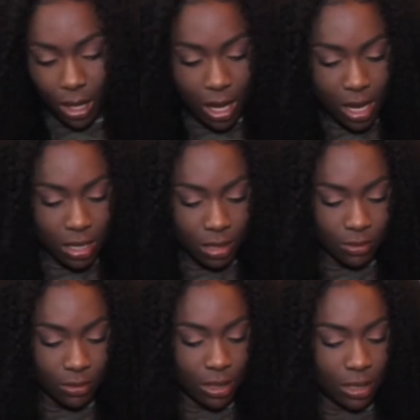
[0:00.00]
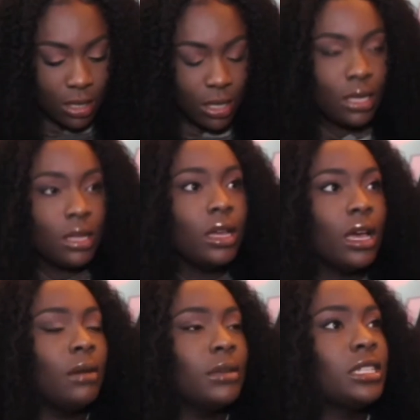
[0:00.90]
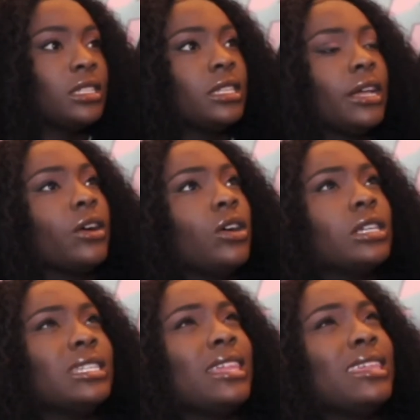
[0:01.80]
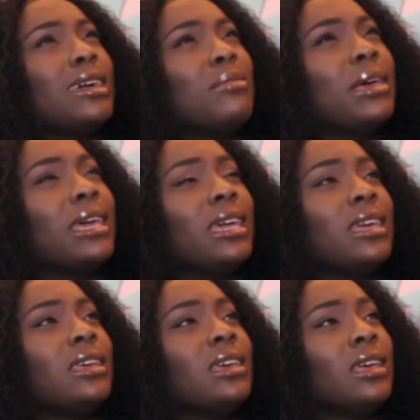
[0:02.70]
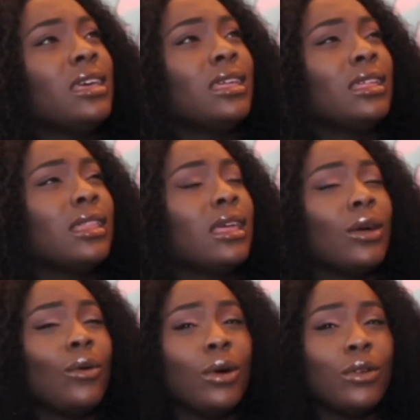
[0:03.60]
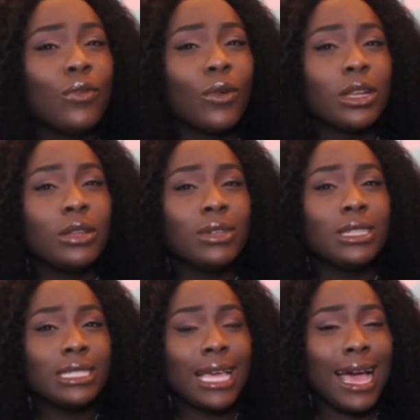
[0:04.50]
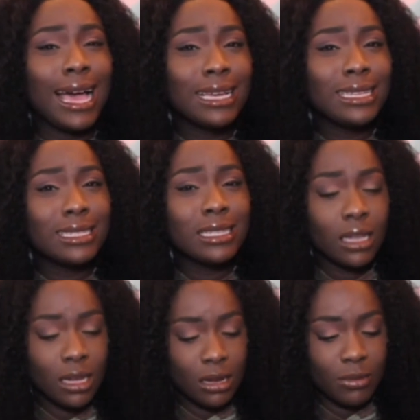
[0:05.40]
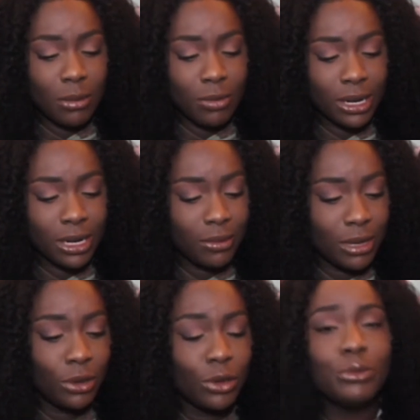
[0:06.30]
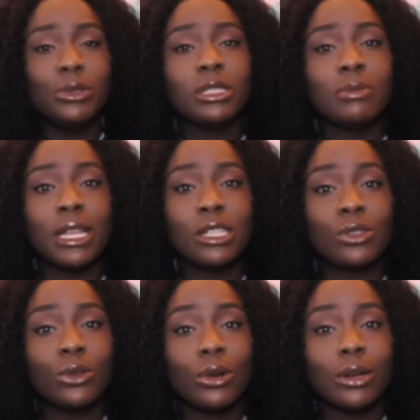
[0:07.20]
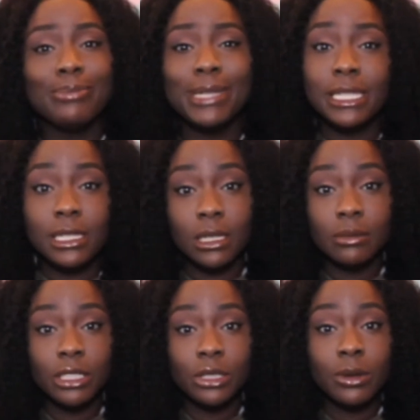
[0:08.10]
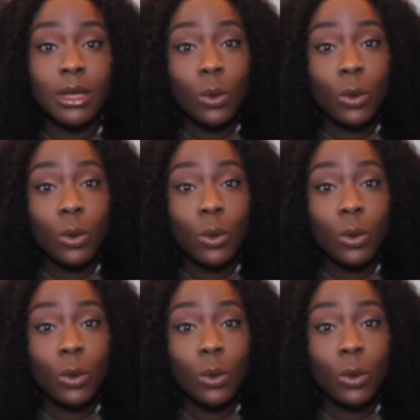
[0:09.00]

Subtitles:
How much did this hair cost? I think I paid like $140 with tax. I bought it at my local beauty supply store, BSW.